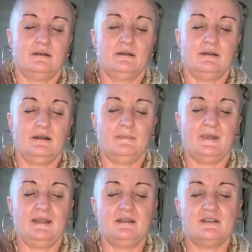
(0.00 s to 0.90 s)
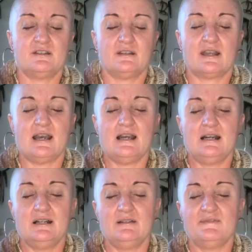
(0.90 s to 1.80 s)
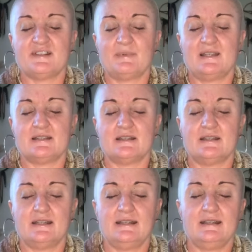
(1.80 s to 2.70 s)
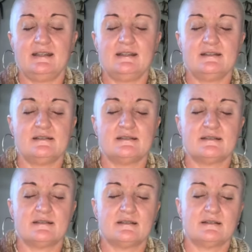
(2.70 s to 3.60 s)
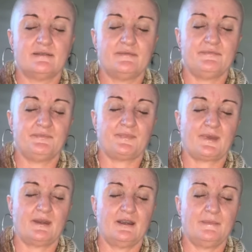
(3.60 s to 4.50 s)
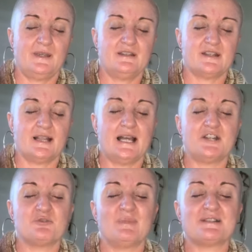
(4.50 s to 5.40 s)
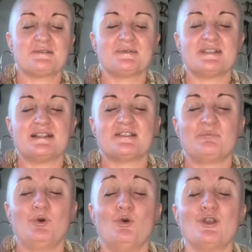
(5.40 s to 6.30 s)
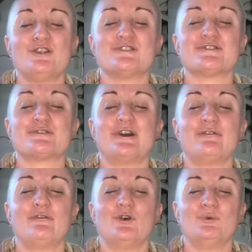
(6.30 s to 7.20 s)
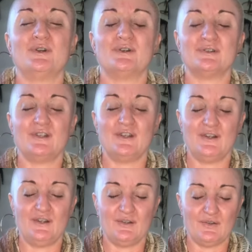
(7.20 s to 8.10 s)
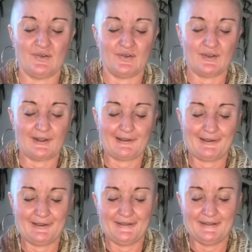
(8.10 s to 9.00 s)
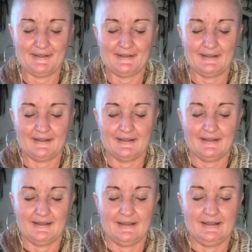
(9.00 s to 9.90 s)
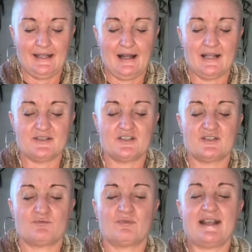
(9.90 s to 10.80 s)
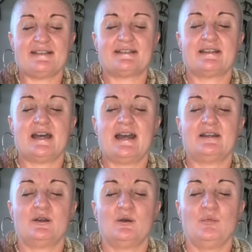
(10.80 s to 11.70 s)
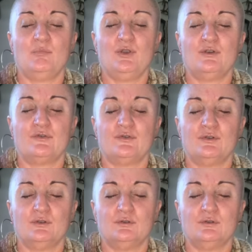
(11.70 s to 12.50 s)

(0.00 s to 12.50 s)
up into the calves, up into the knees, up into the large muscles that support you to stride forward on the earth. And now let's just rest that beautiful